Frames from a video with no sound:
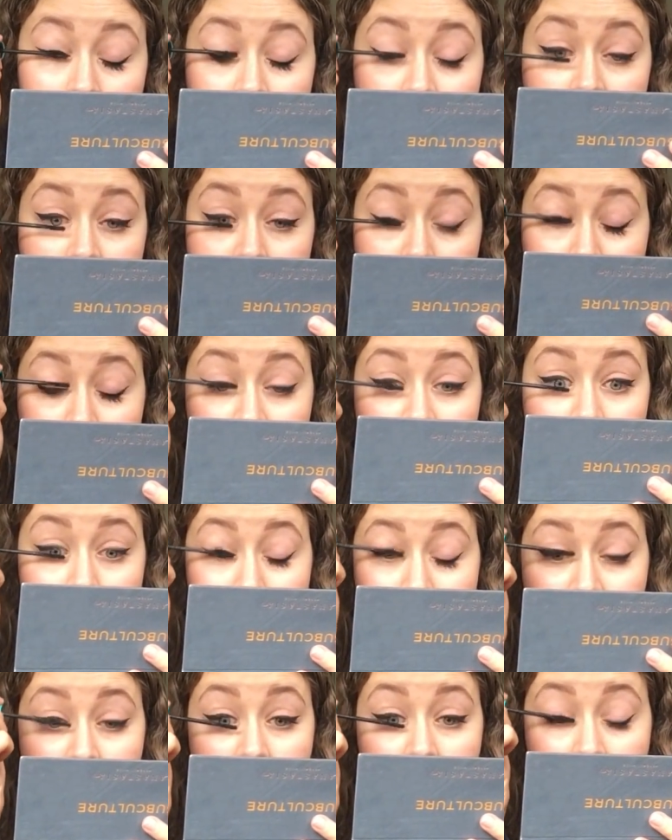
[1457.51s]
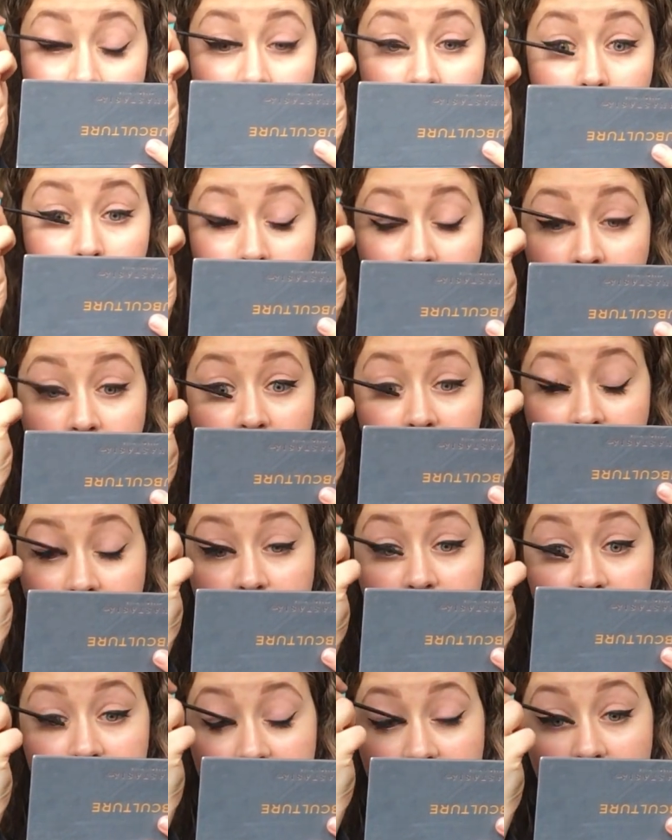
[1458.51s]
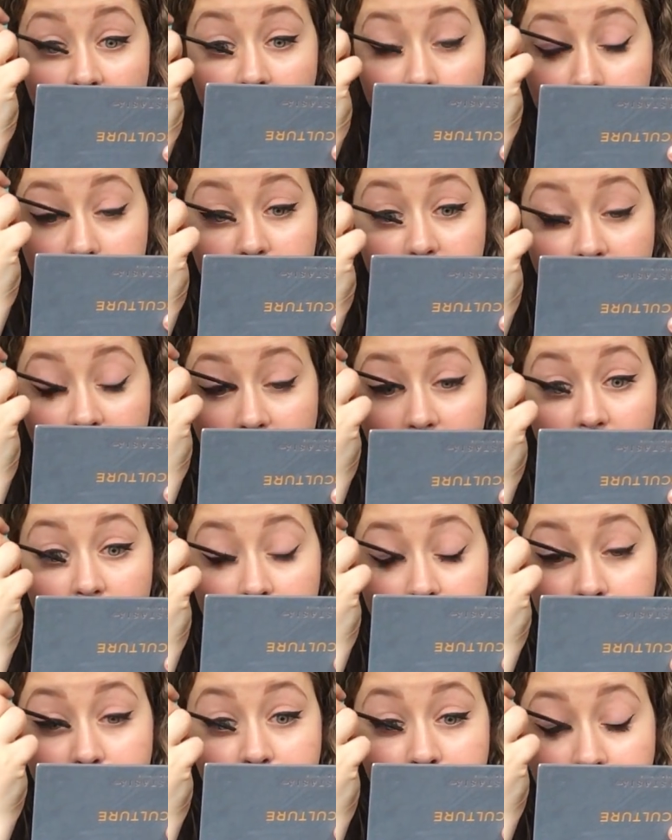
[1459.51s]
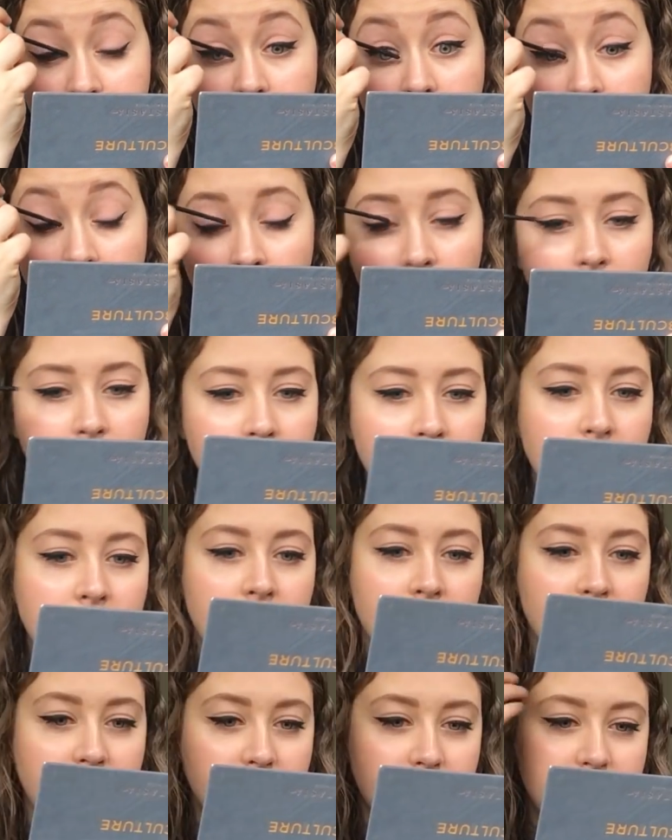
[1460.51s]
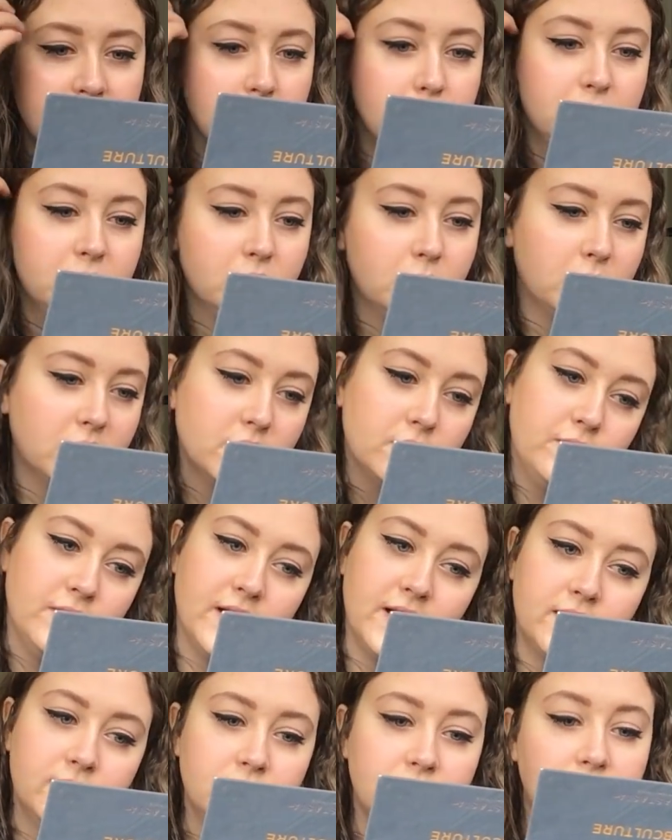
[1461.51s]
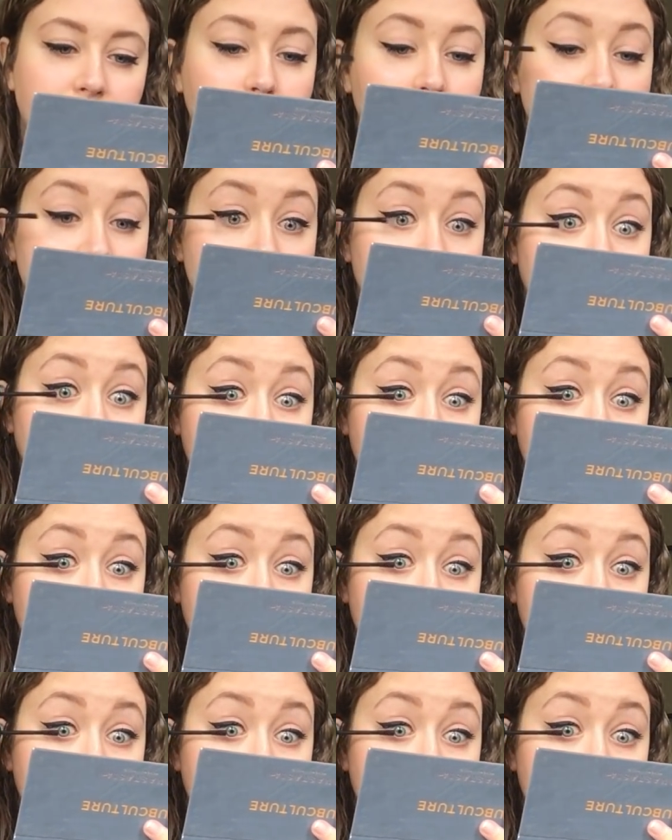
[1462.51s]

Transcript: just really make a party on the top, you know? And it seems to work fine. It seems to